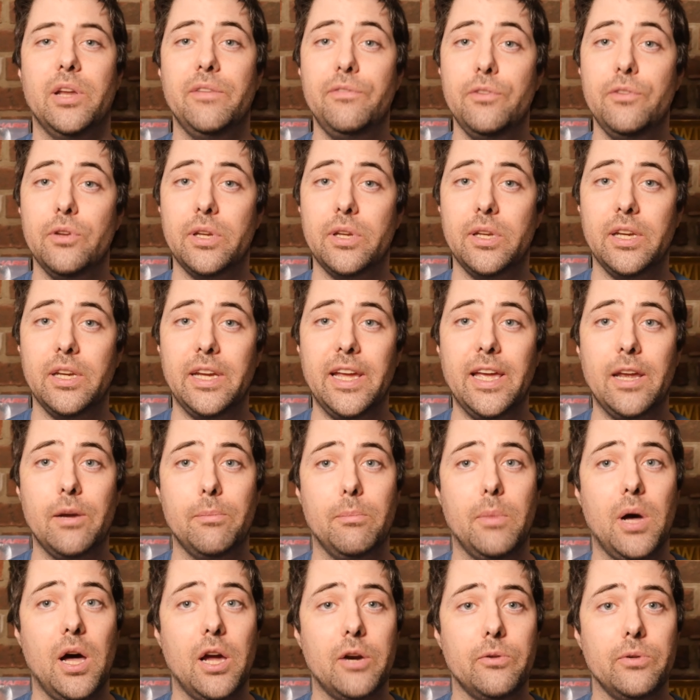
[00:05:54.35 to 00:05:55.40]
if you can get a
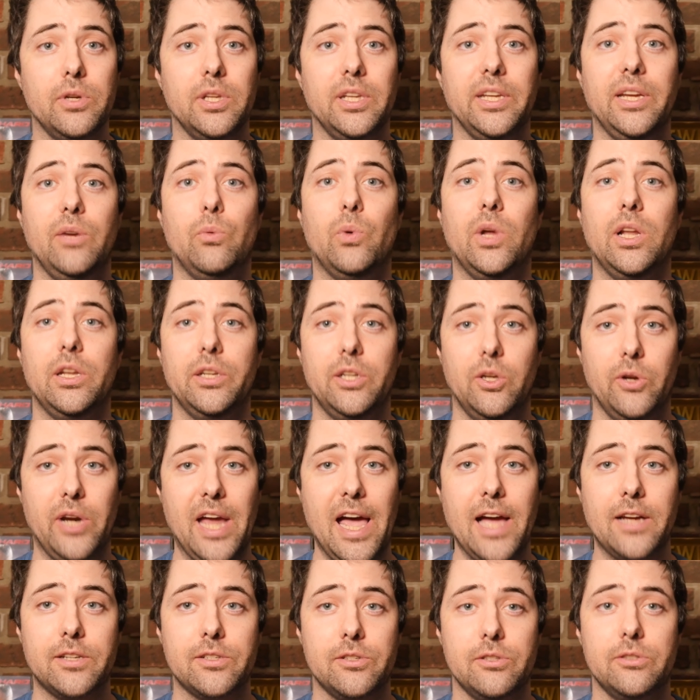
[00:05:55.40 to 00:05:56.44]
moderately well-known
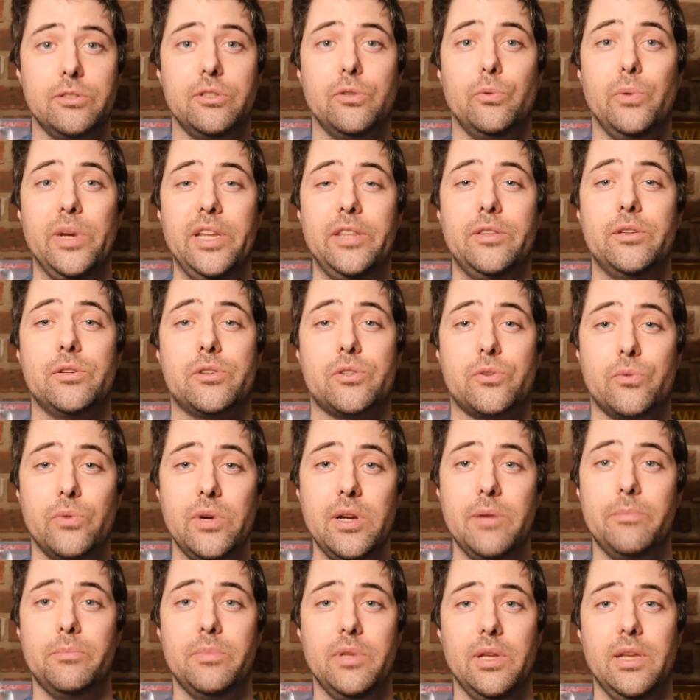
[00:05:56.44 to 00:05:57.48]
actor to read the
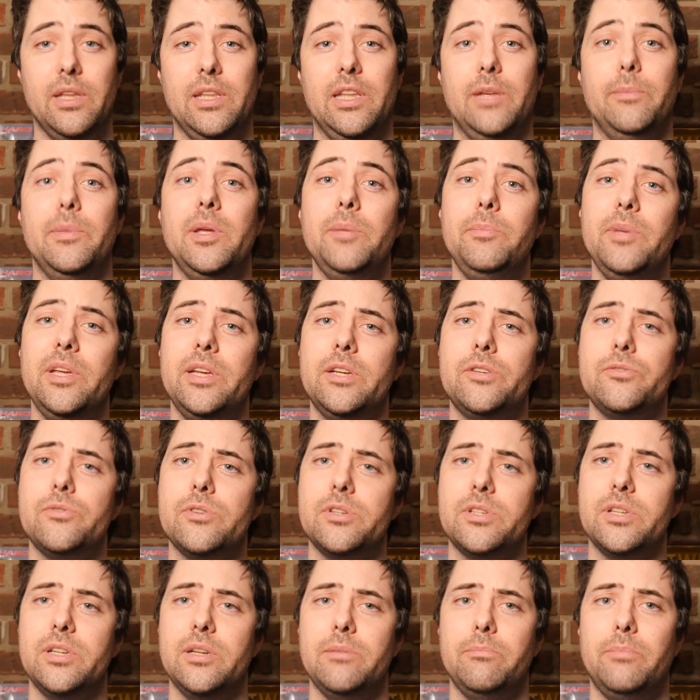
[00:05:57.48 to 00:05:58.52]
script, they may be
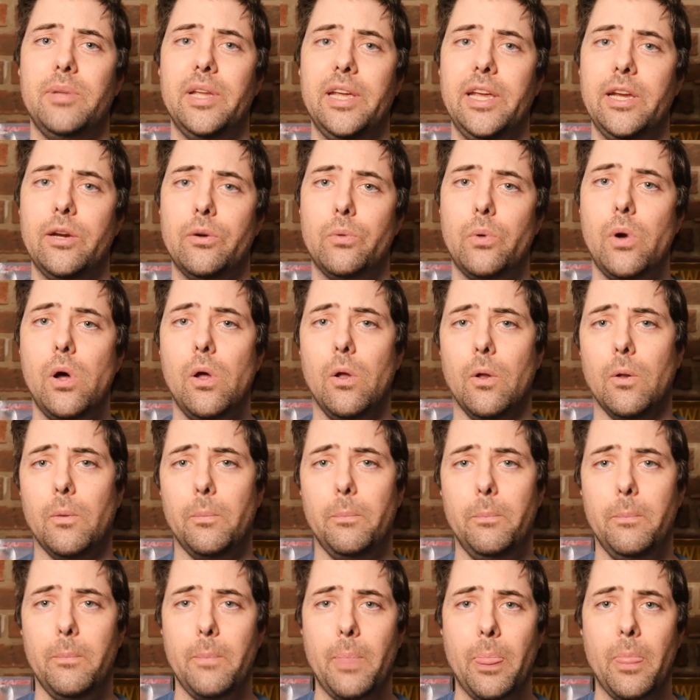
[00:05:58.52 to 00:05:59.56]
interested in playing a role.
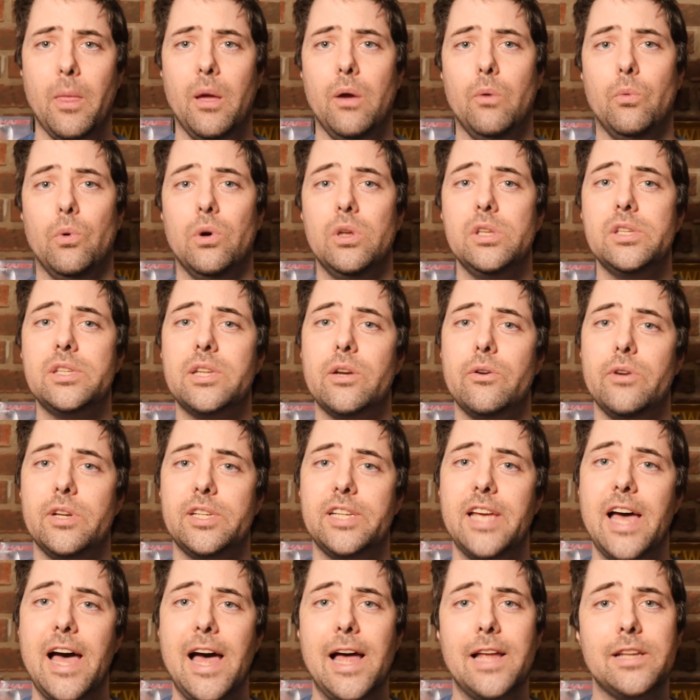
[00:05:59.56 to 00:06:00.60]
Once they're
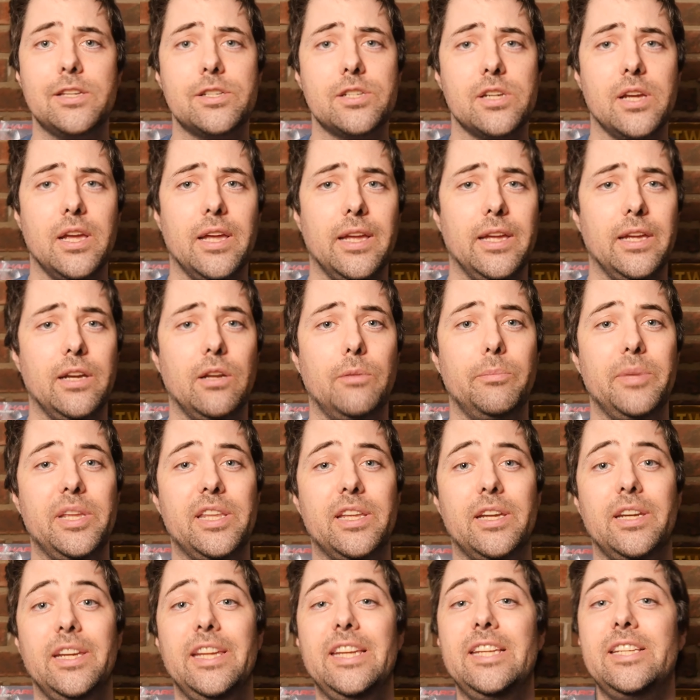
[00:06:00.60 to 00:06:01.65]
attached, it'll be
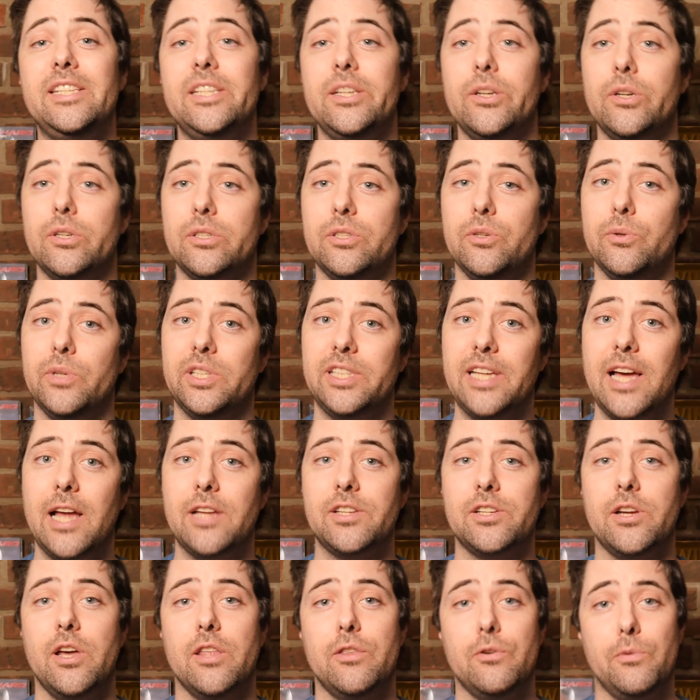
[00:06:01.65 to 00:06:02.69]
then easier to
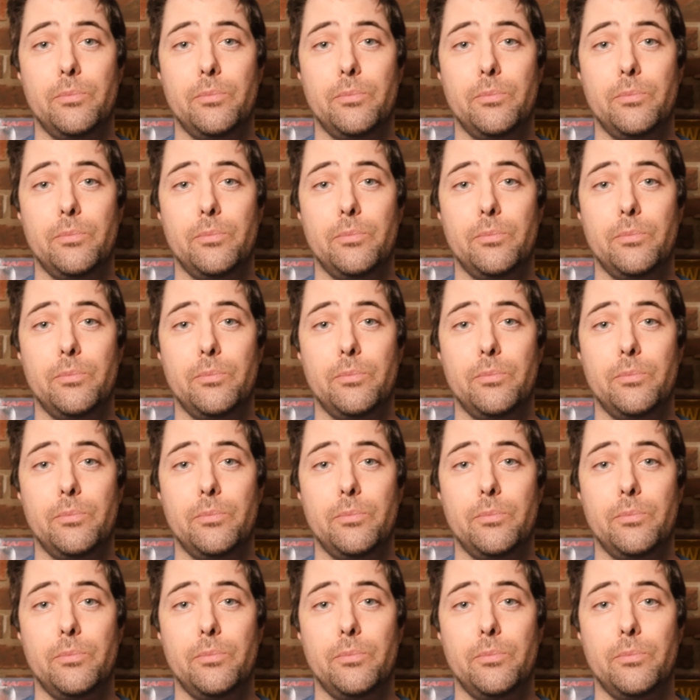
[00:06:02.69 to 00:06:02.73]
attach other